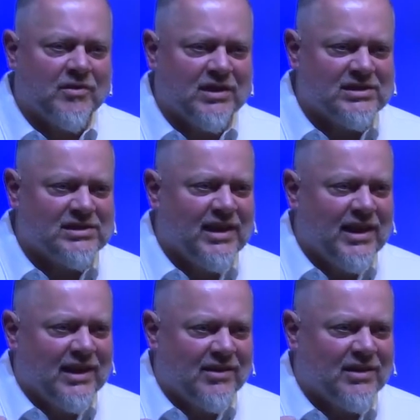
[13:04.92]
this,
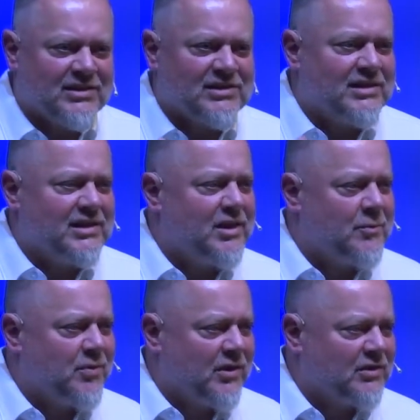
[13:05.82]
this
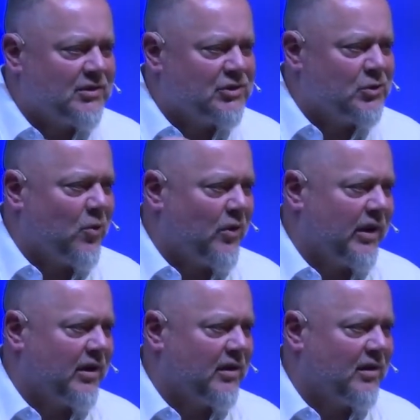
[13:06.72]
deep joy.
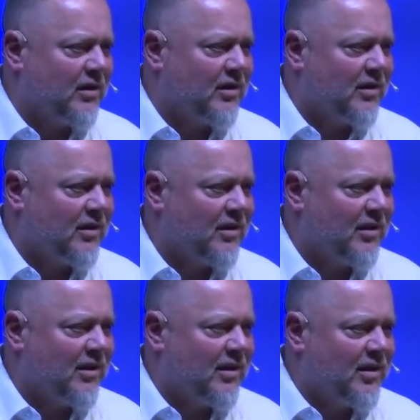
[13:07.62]

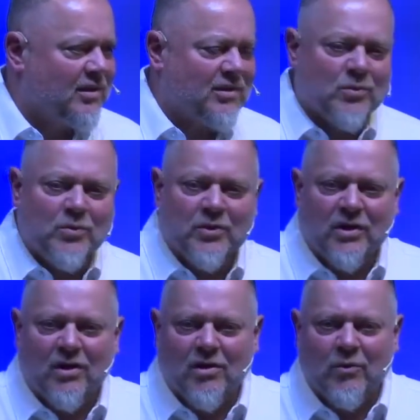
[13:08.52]
Through it
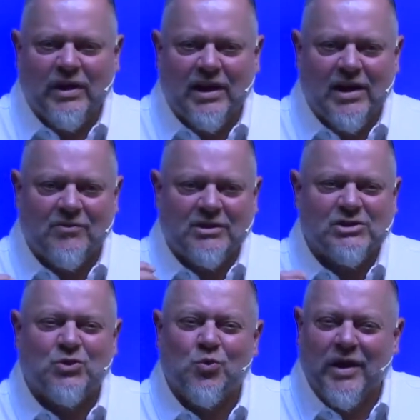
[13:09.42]
all, we can have this
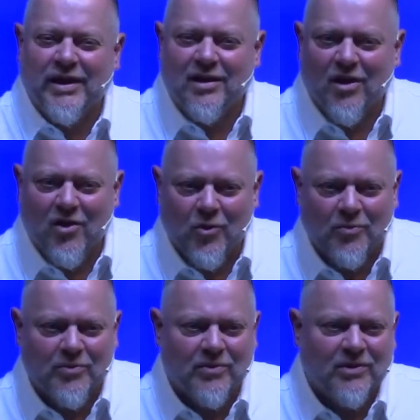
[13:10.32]
great hope
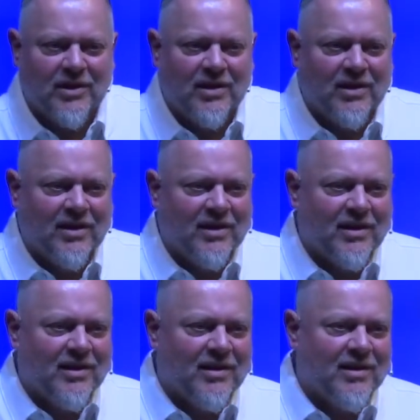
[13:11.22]

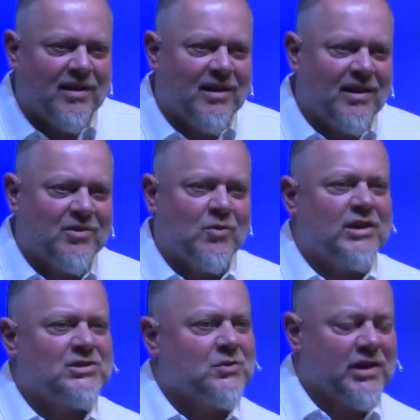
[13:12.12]
in the
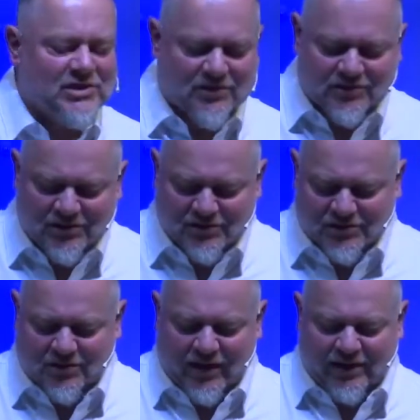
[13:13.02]
resurrection of
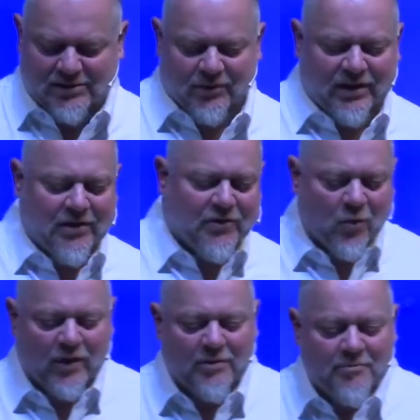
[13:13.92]
Jesus Christ. I'm going to give you
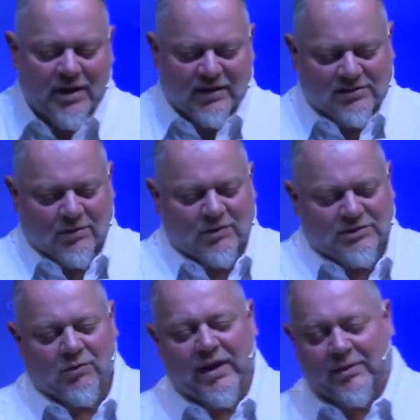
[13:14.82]
what it means, and I want you
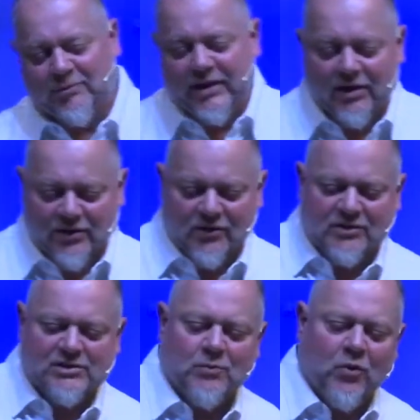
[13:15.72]
to write them down here
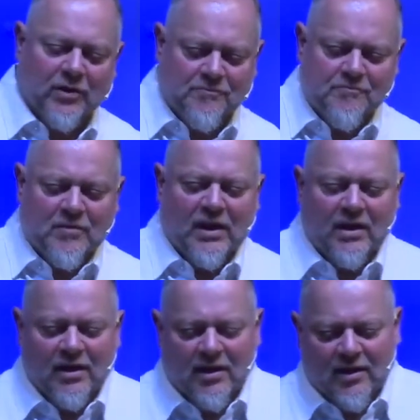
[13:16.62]
this morning.
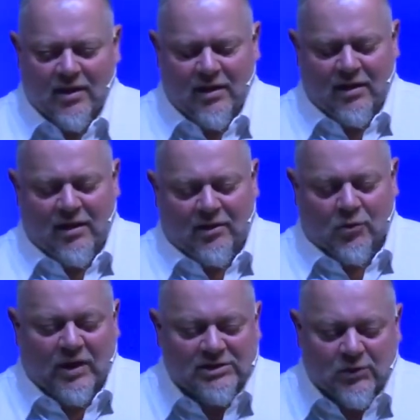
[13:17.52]
The
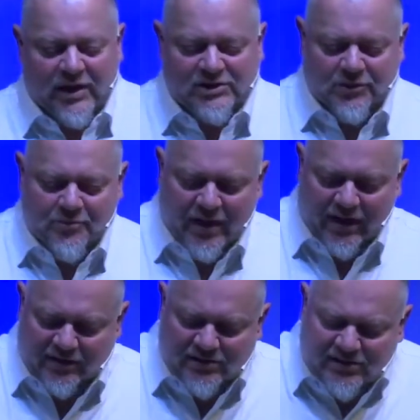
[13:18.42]
resurrection
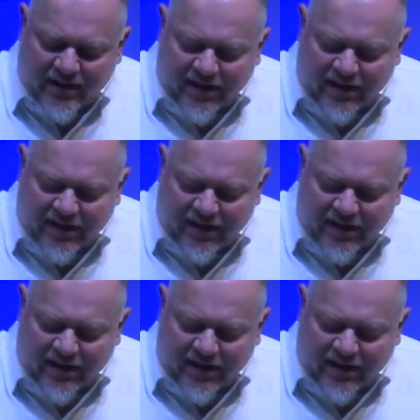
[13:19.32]
means that